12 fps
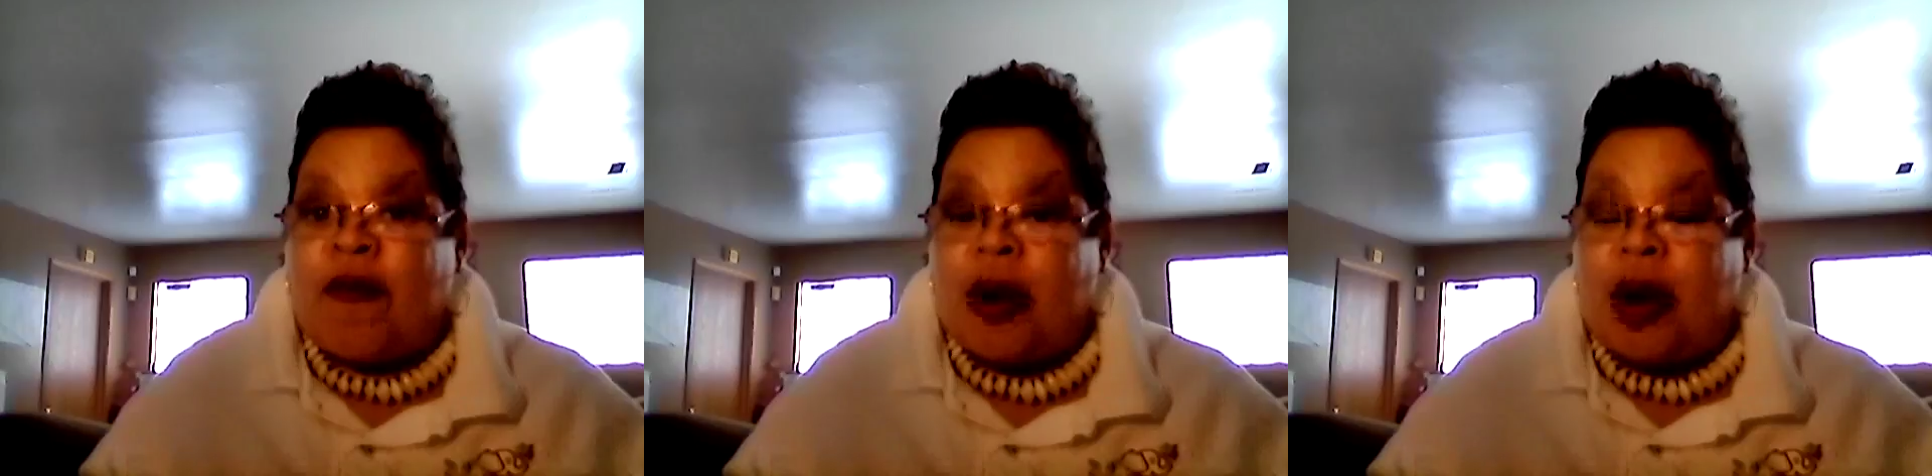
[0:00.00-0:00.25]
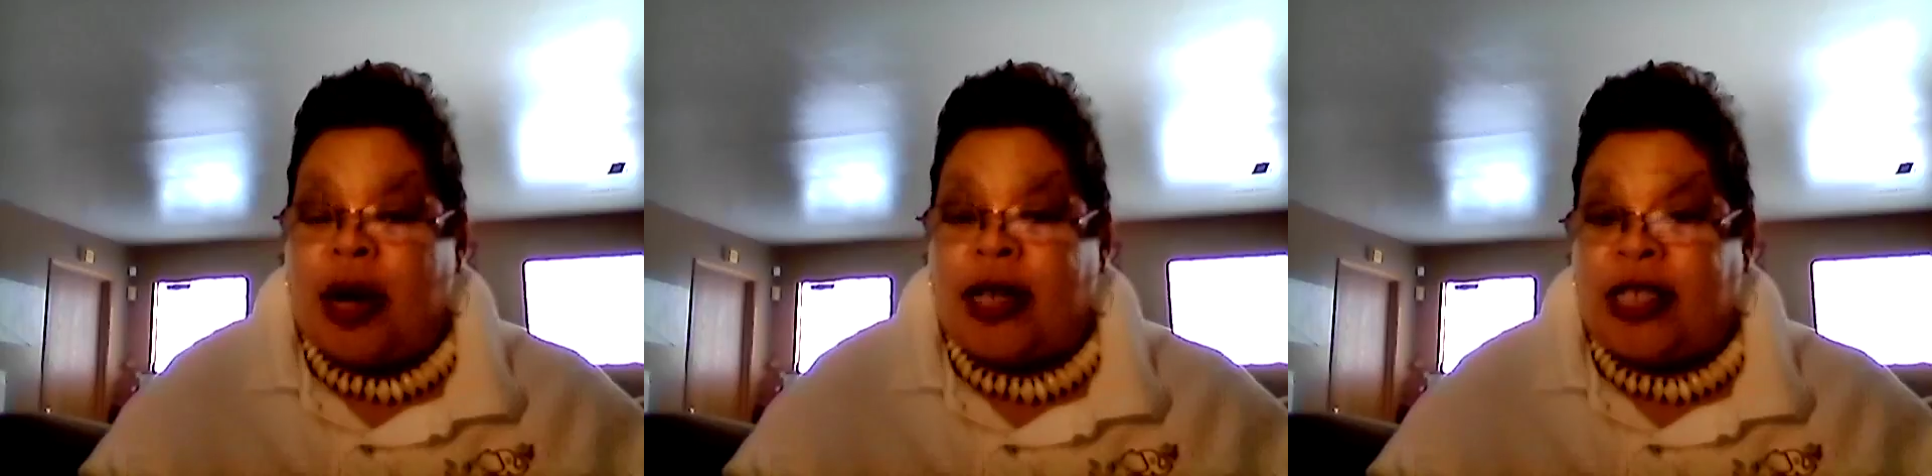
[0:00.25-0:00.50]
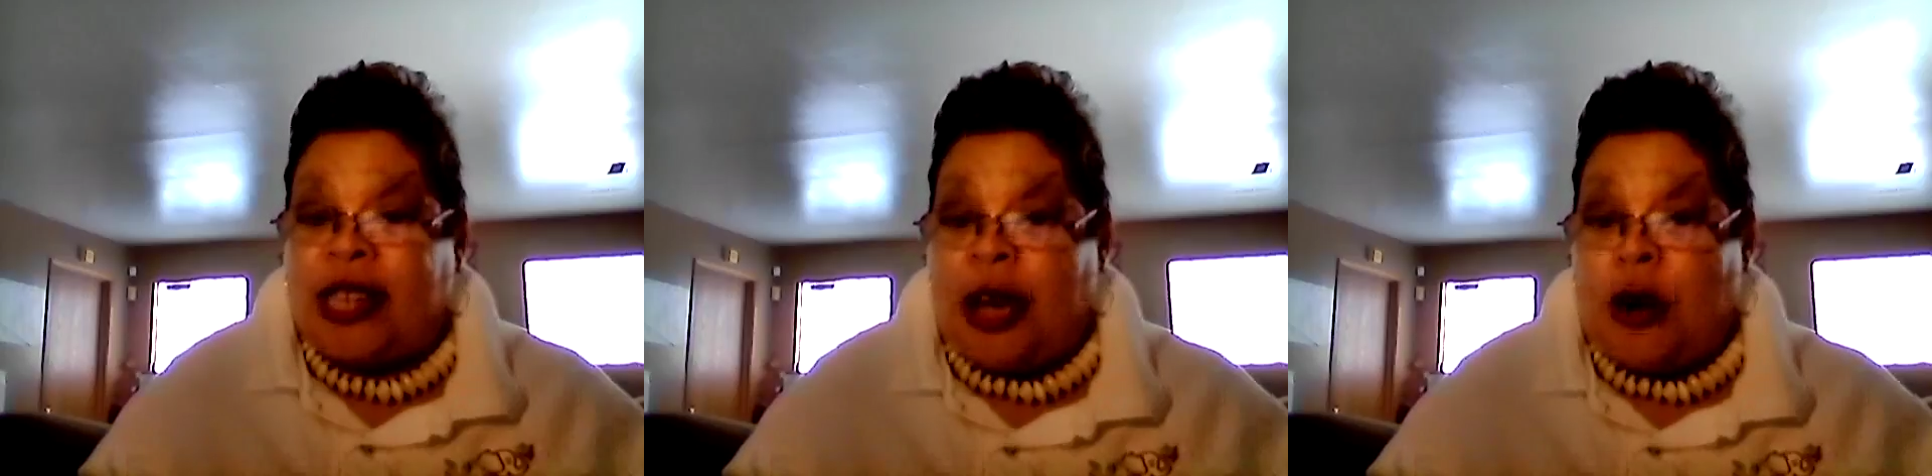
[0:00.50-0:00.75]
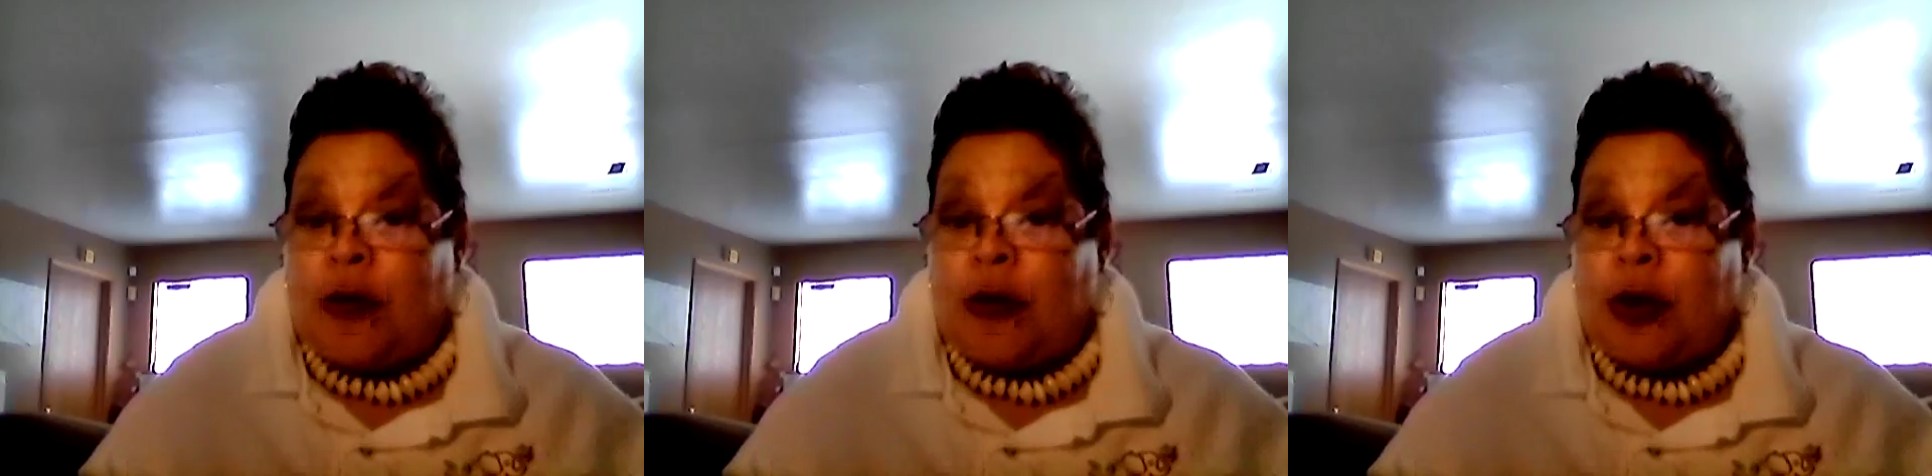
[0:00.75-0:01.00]
to
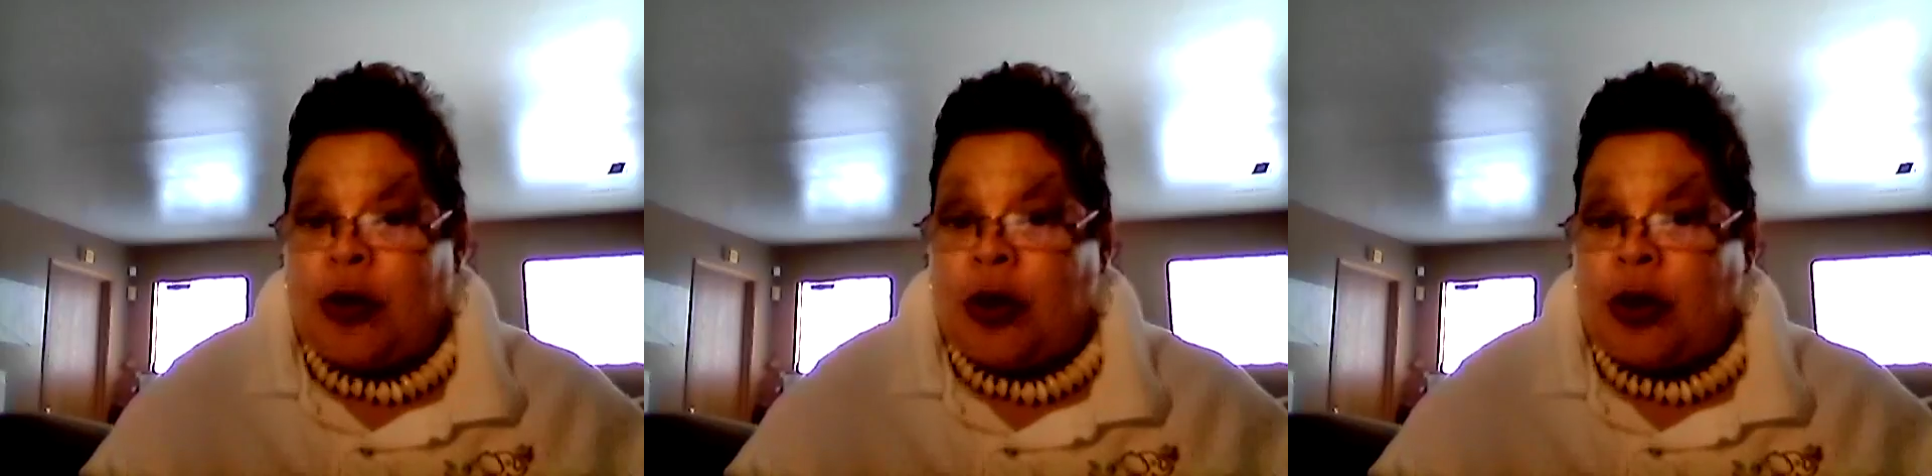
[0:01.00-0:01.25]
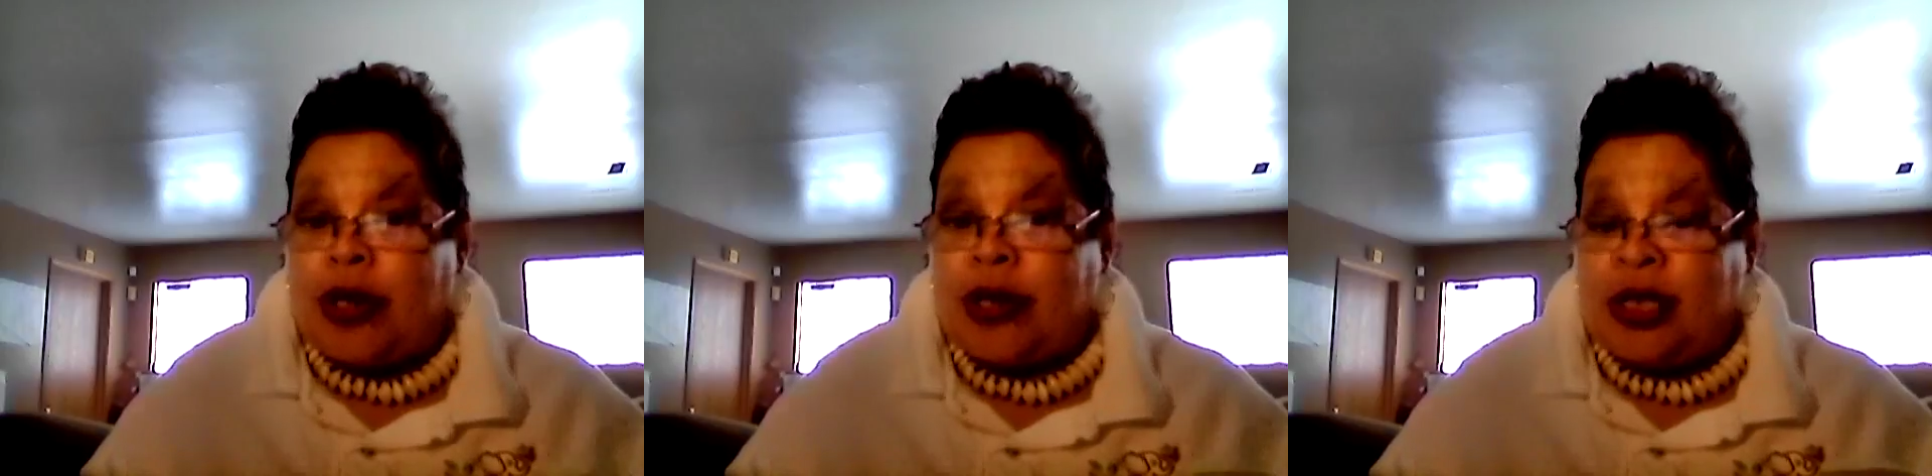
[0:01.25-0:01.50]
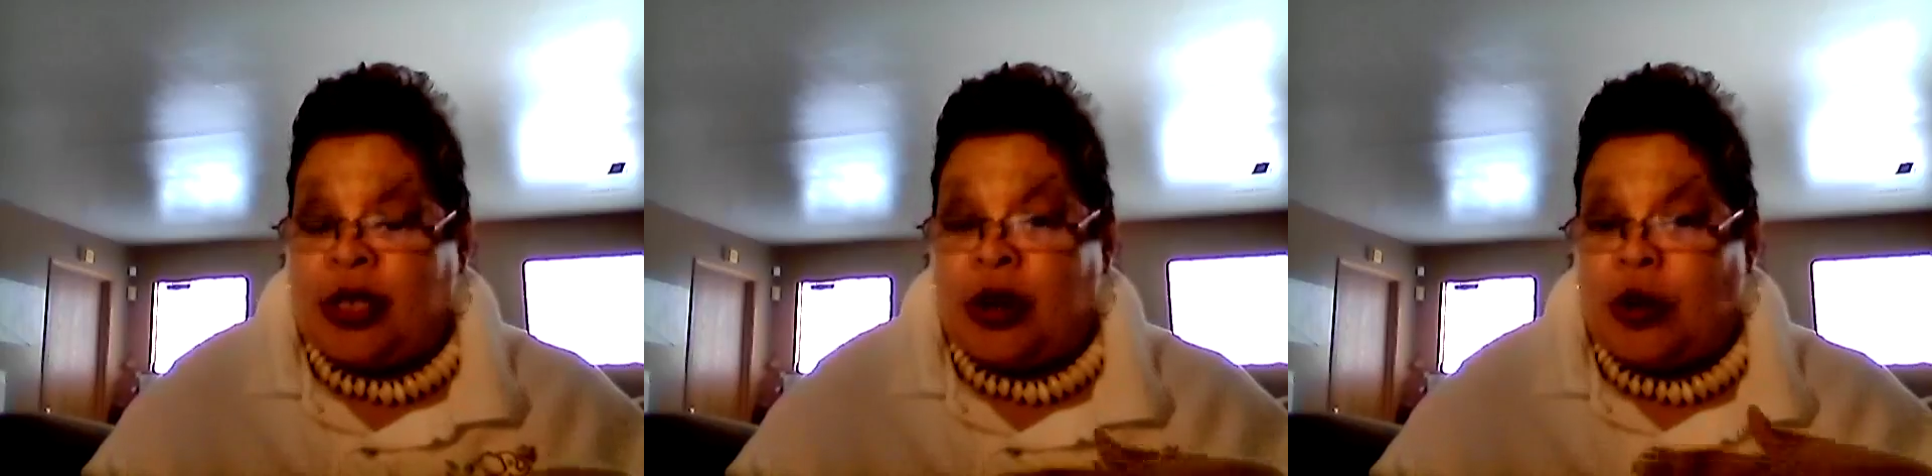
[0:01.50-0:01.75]
help you, or